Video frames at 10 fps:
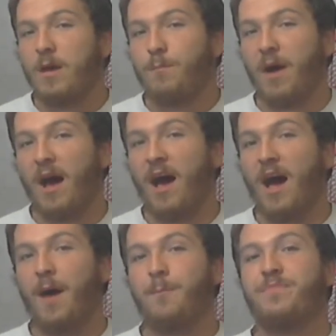
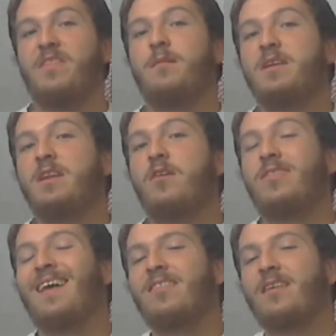But let me know
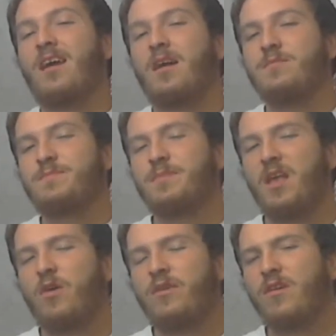down in the comments
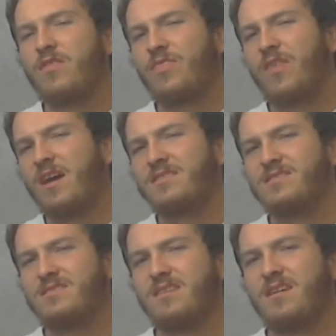below your
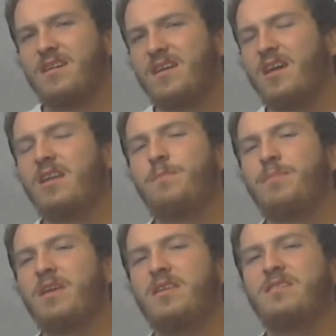thoughts and
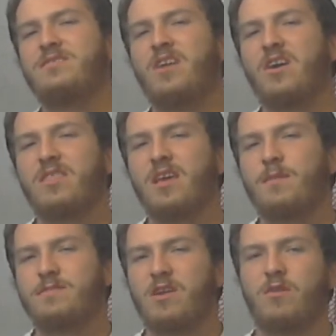opinions on the
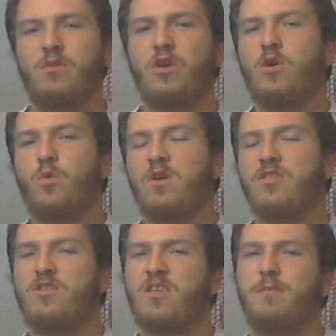episode,
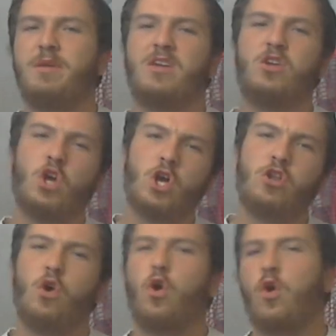whether they be
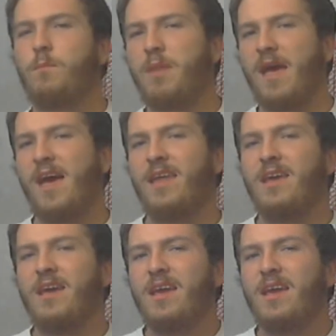good or bad.